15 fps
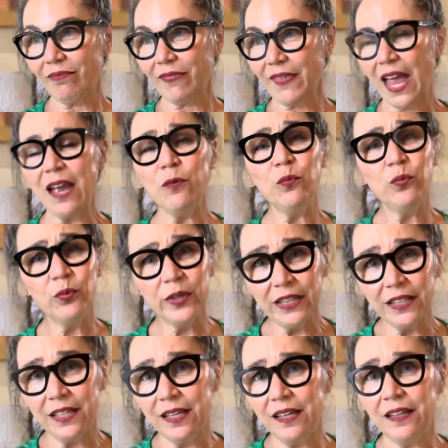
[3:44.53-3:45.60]
I
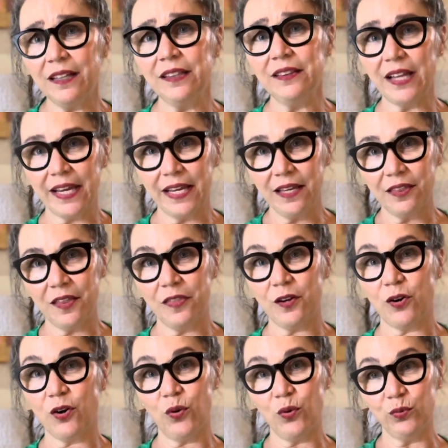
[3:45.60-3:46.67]
really like that there
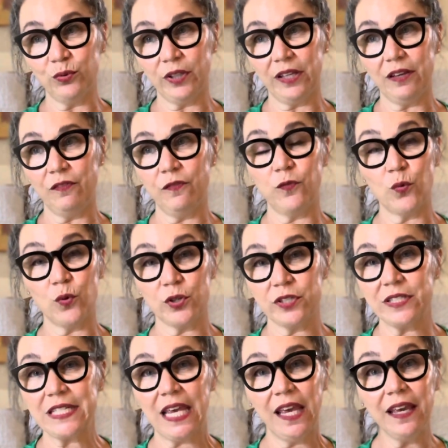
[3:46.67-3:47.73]
are only 4
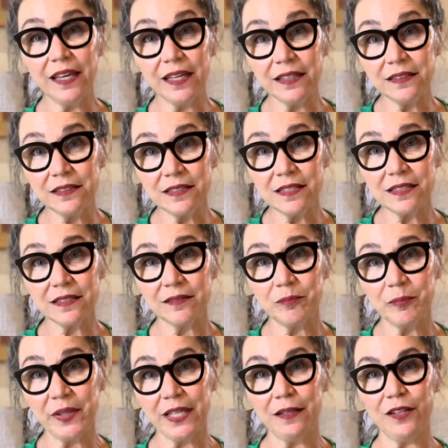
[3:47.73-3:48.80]
skeins
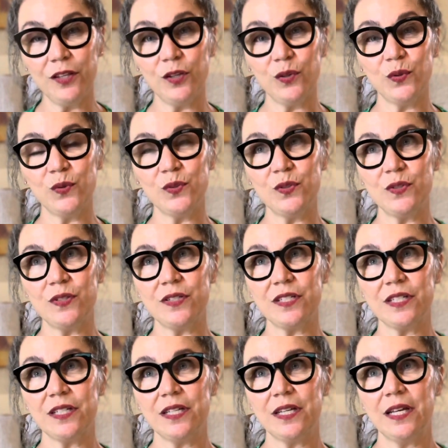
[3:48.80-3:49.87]
being used.
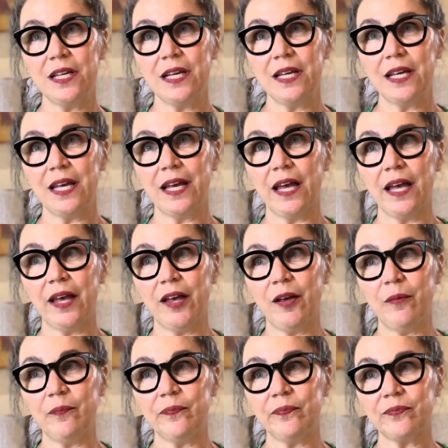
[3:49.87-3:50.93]

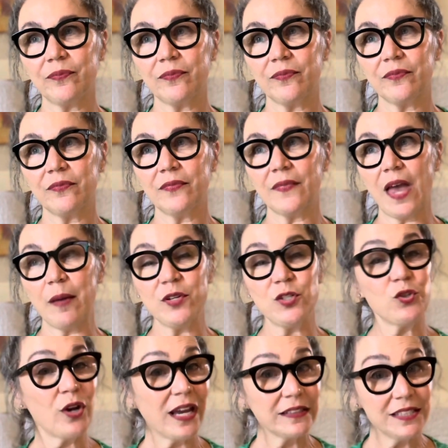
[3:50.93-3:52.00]
I'm
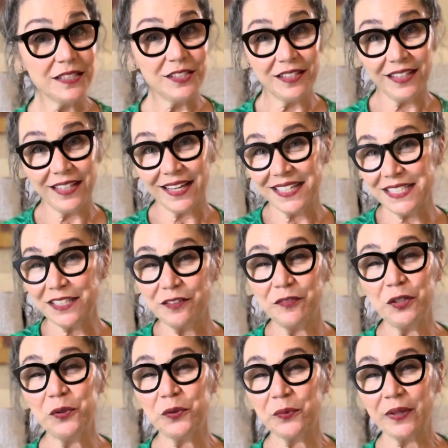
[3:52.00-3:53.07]
attracted to the idea of a
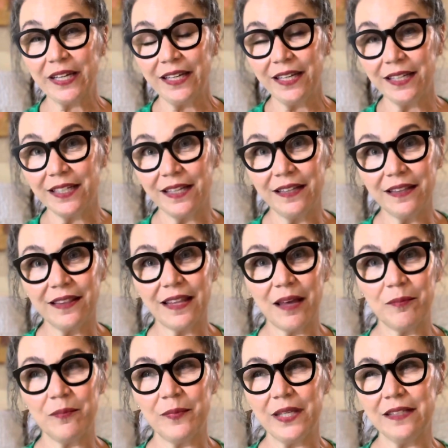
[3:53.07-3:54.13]
gradient.
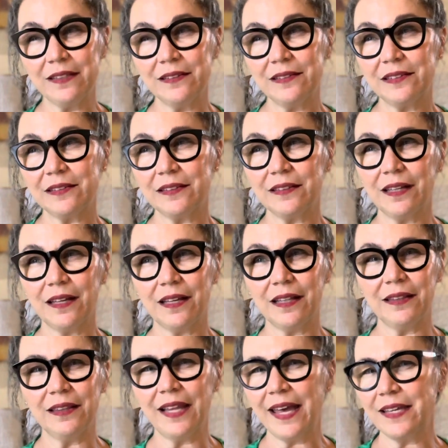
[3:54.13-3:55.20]
That means
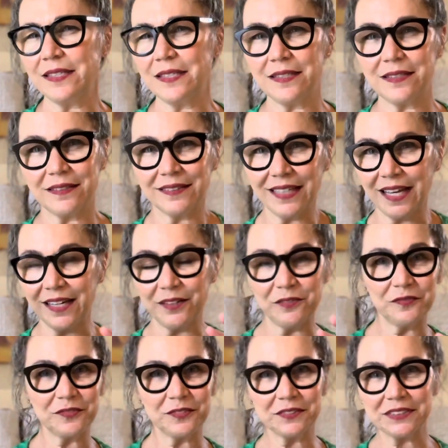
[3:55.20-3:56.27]
less kind of
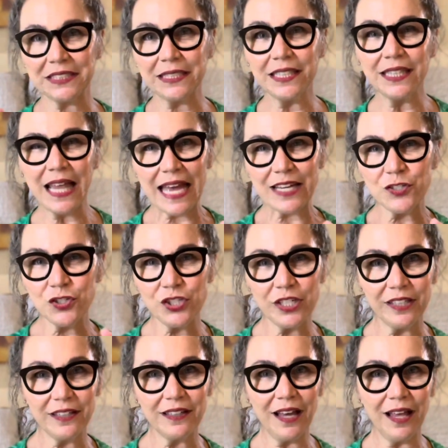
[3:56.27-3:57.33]

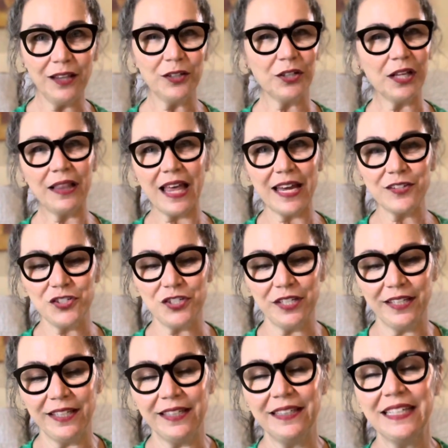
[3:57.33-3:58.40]
clashing, color
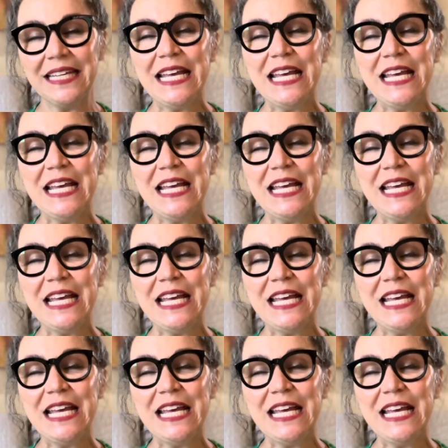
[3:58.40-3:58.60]
clashing.